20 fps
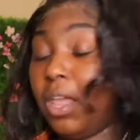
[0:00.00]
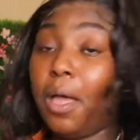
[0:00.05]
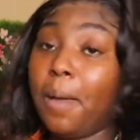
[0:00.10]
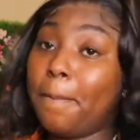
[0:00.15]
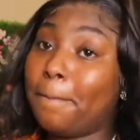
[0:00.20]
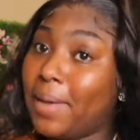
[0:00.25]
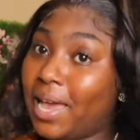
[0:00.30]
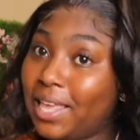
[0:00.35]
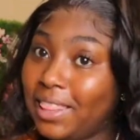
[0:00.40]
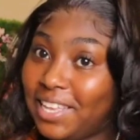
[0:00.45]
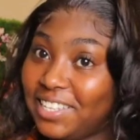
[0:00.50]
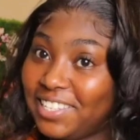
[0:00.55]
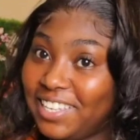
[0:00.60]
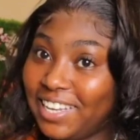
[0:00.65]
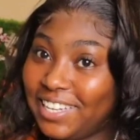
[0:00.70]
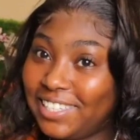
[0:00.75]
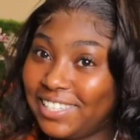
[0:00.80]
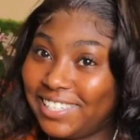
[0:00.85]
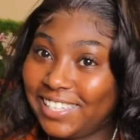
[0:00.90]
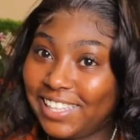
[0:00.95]
my Los
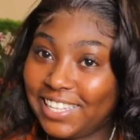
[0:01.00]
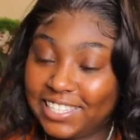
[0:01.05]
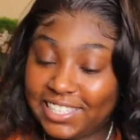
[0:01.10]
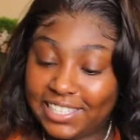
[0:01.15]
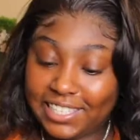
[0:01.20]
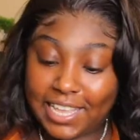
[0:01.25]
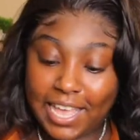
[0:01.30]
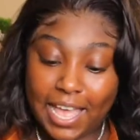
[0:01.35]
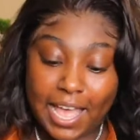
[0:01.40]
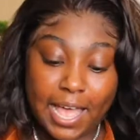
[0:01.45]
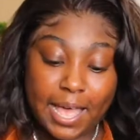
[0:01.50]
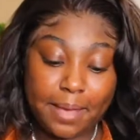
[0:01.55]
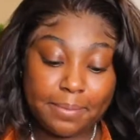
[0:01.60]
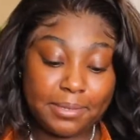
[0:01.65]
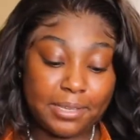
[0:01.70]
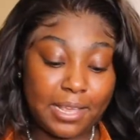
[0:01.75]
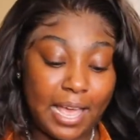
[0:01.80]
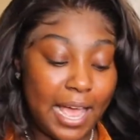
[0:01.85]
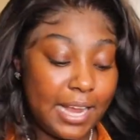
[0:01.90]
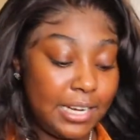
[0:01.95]
Angeles top.
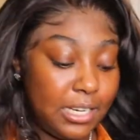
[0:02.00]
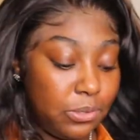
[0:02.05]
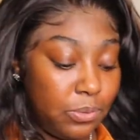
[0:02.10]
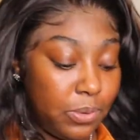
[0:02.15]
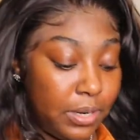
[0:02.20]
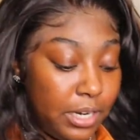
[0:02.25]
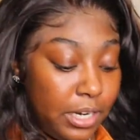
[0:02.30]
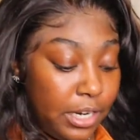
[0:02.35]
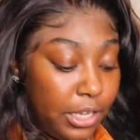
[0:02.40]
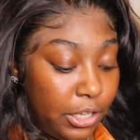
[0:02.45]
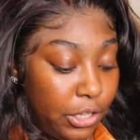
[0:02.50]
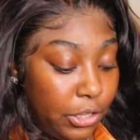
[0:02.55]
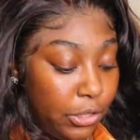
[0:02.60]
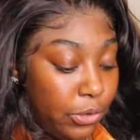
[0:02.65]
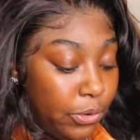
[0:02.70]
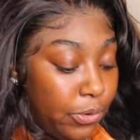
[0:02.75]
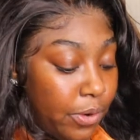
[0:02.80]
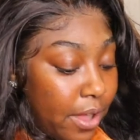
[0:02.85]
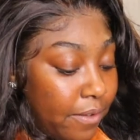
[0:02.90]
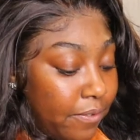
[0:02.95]
So I just wanted a
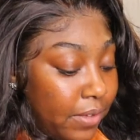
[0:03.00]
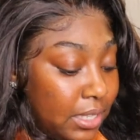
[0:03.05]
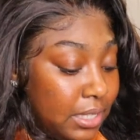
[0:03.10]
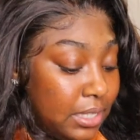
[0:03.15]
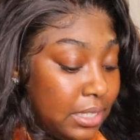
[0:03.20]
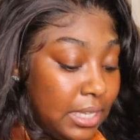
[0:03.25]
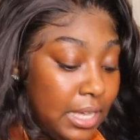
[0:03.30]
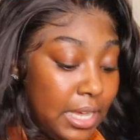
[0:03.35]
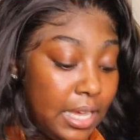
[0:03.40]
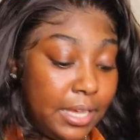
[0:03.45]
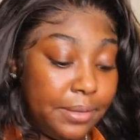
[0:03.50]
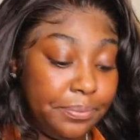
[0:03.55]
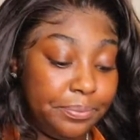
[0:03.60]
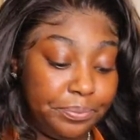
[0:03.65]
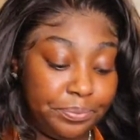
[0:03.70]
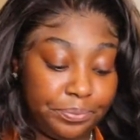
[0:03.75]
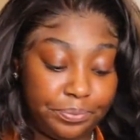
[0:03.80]
cute graphic tee,